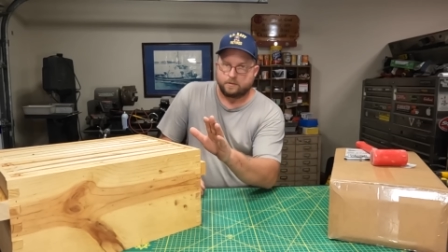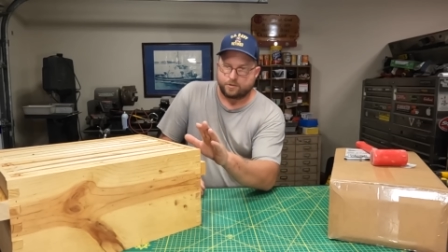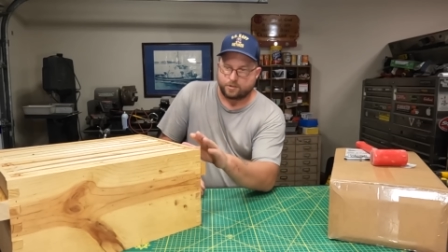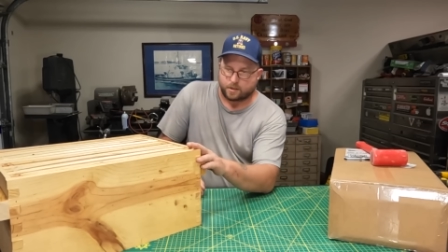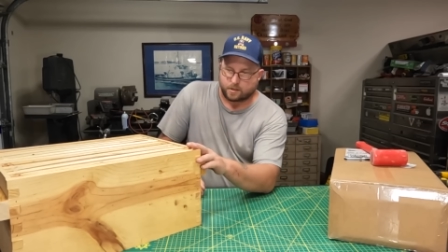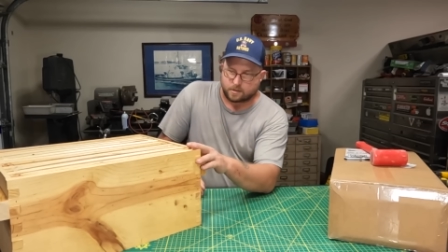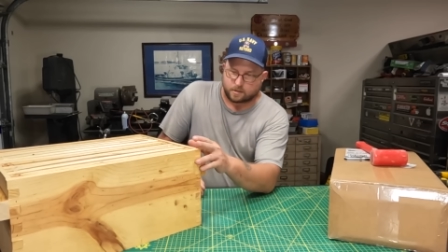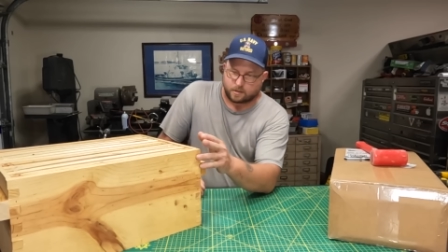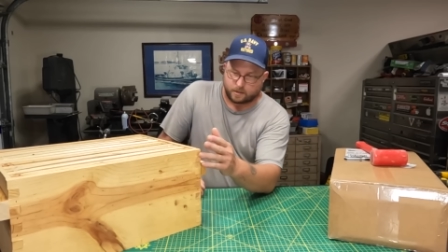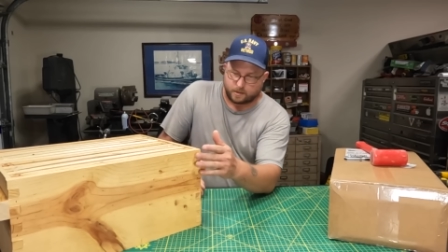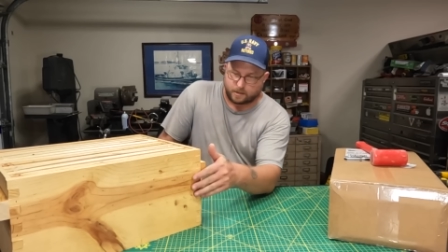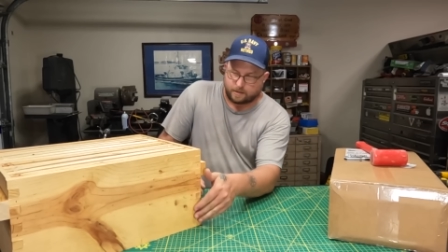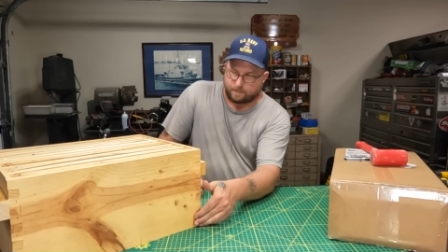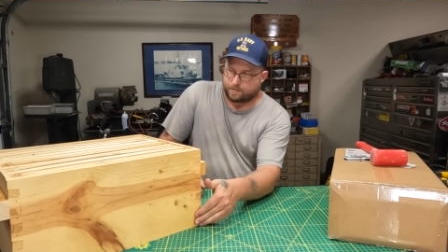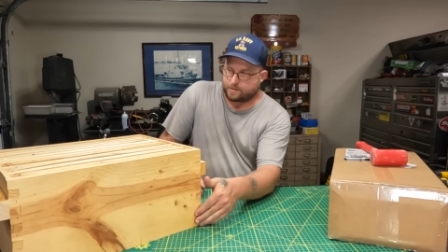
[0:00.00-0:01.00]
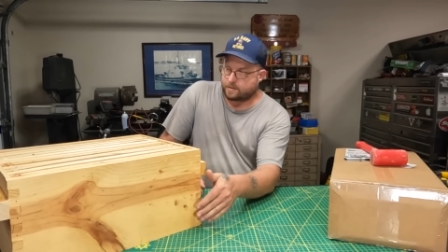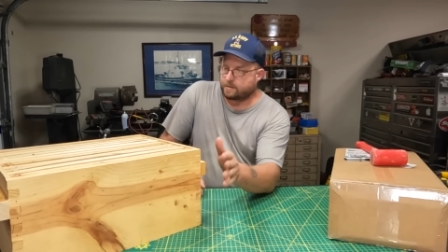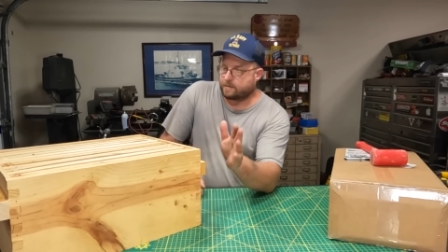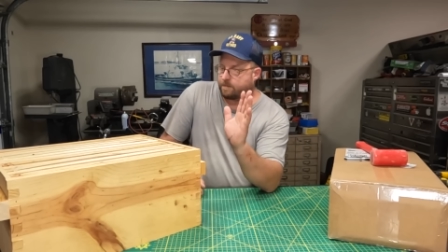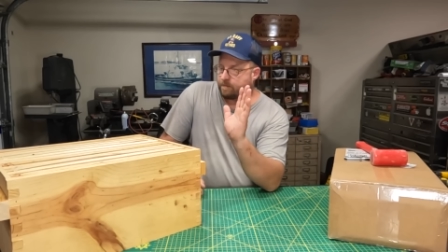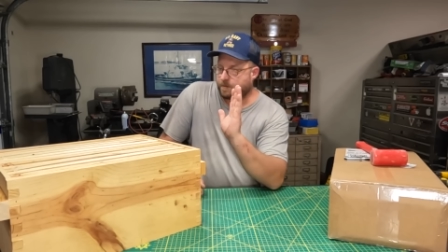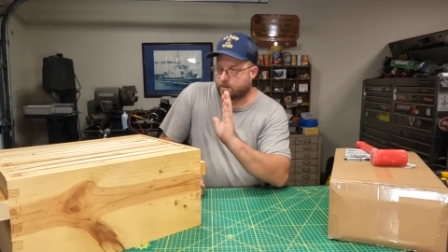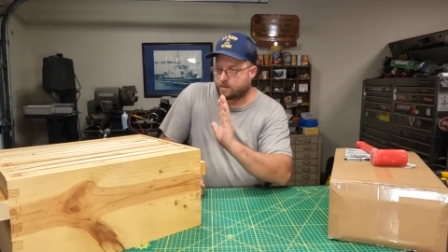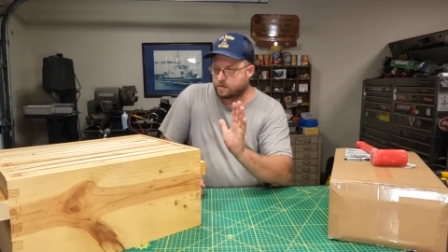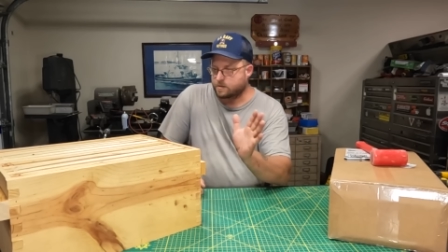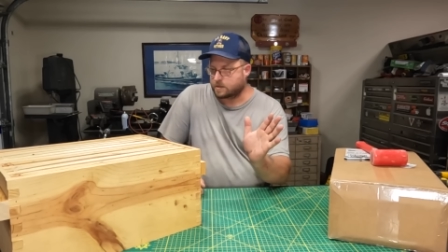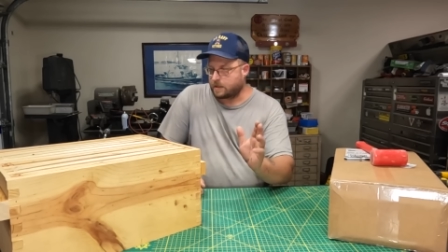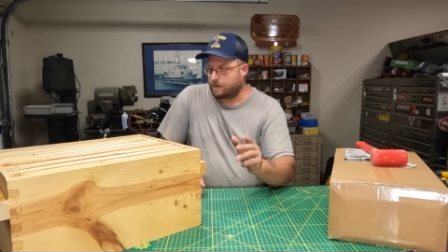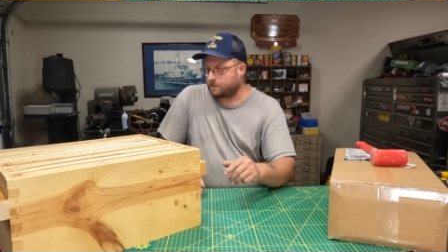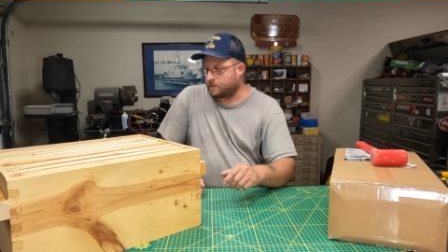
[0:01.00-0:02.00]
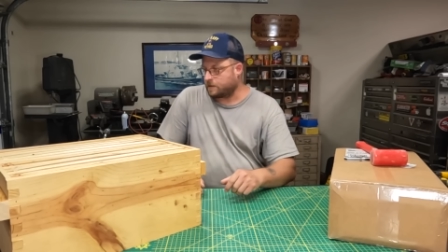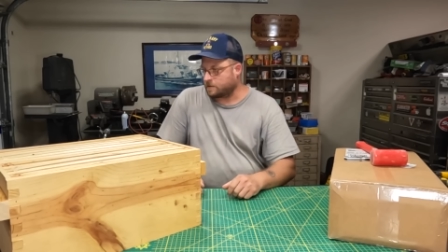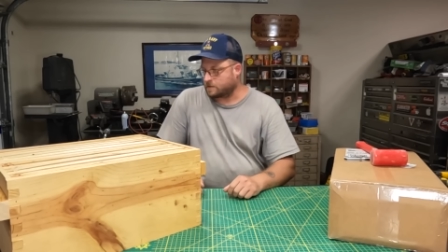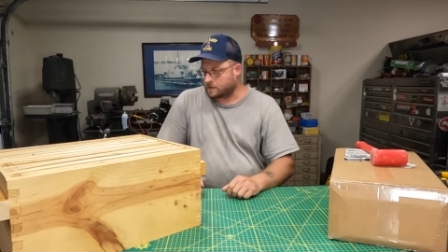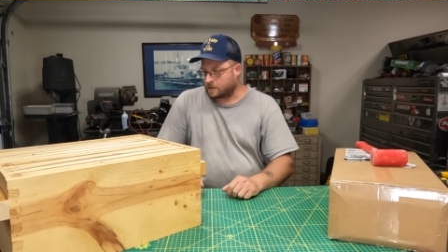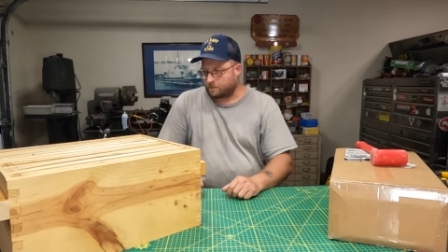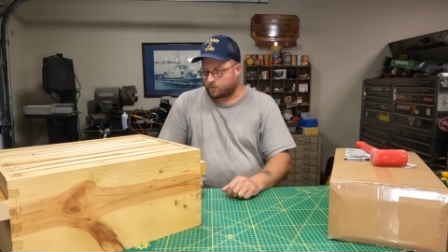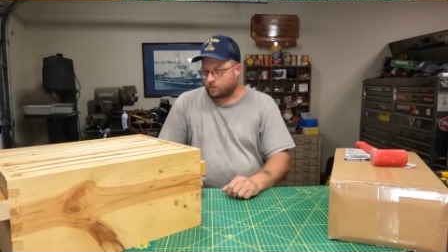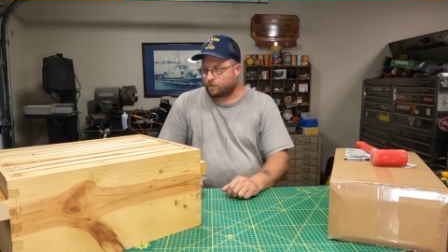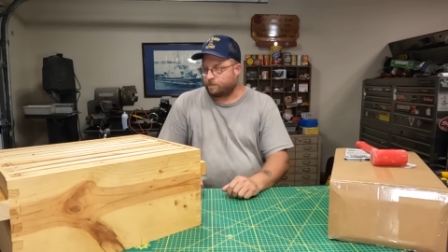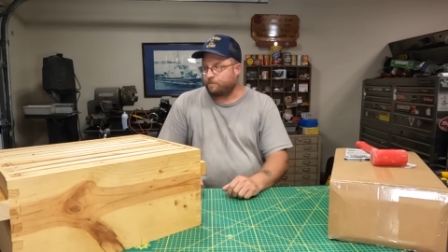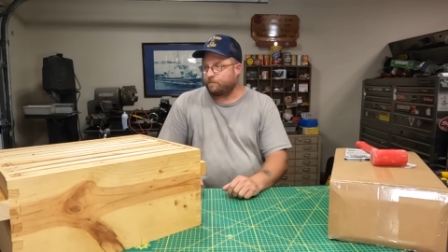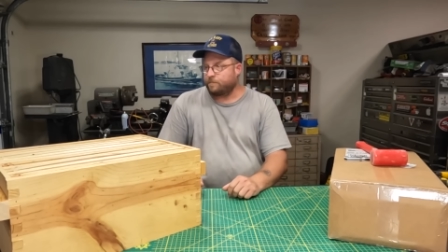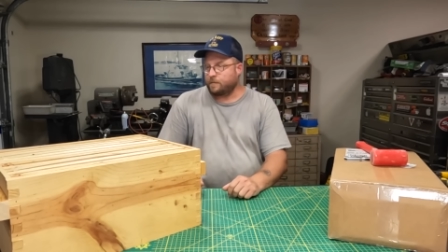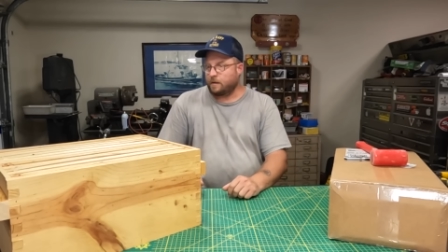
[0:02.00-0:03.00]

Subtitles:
just the deeps, just to keep things simple.